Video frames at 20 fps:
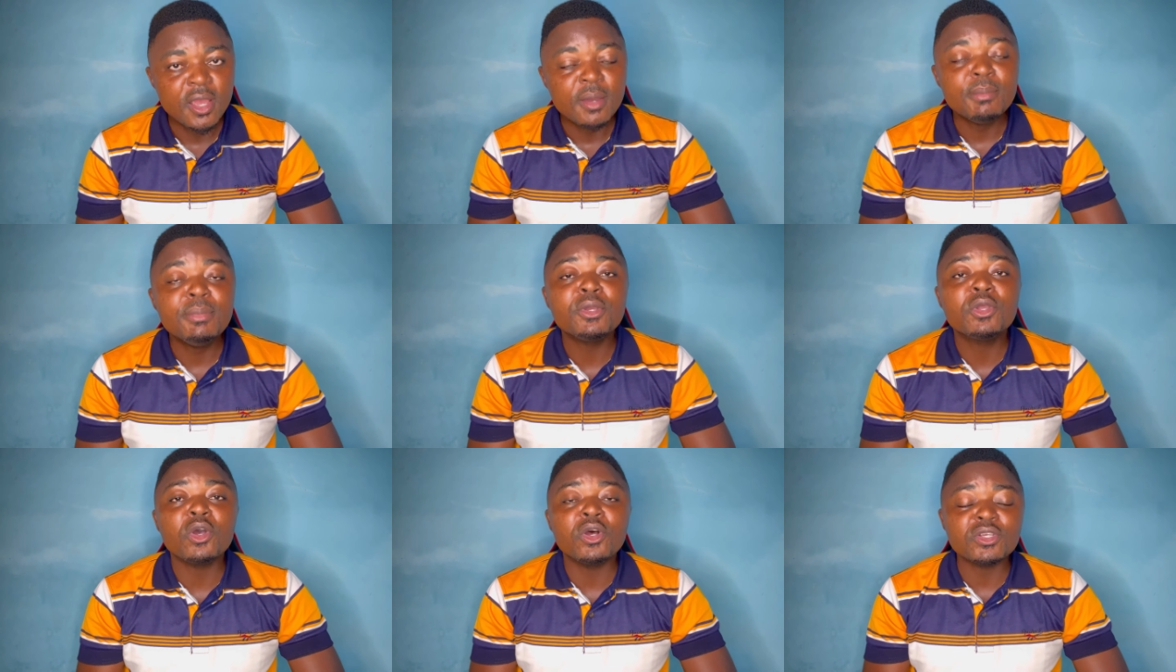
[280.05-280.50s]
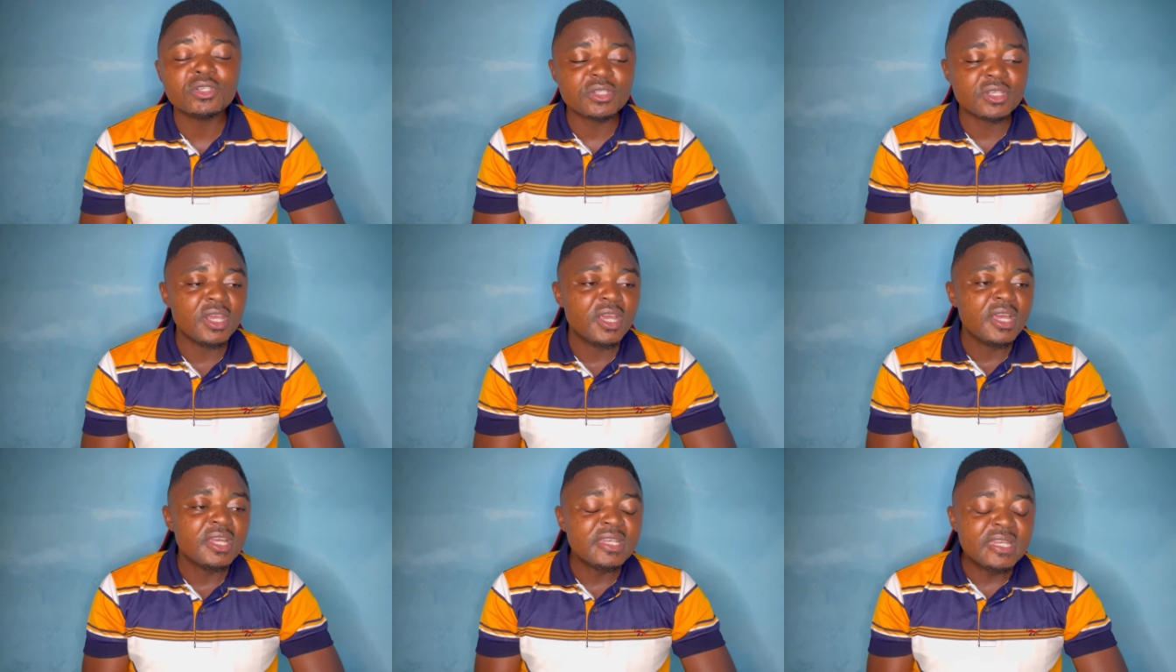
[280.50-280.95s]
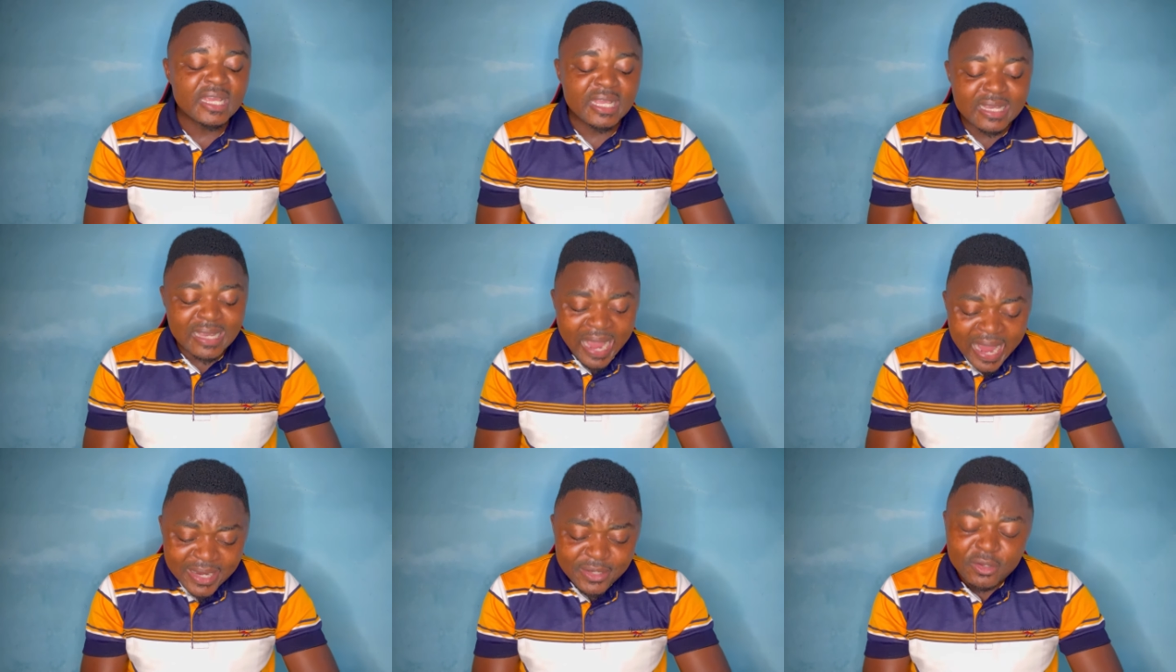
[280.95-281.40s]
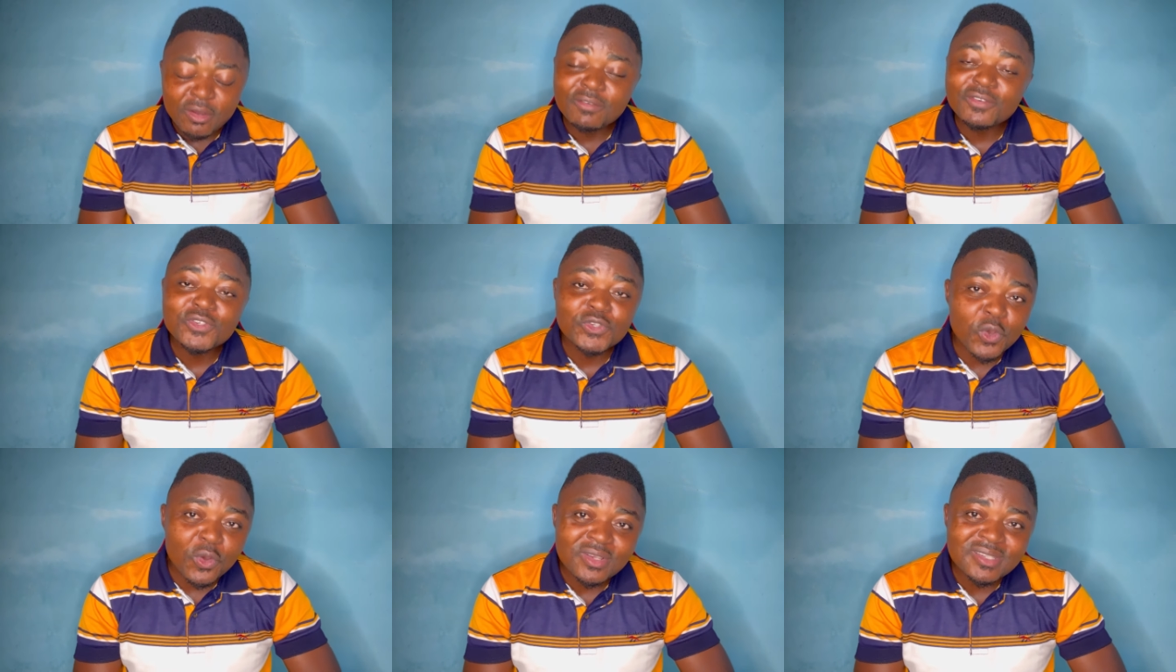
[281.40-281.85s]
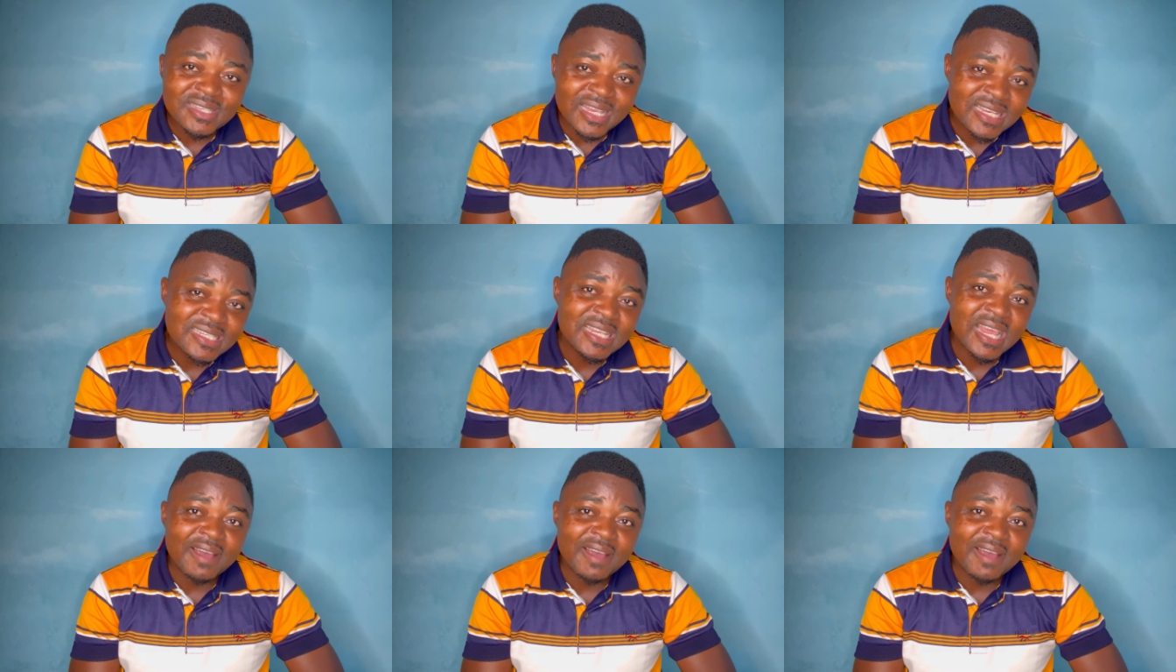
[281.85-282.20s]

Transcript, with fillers: Because the kind of success they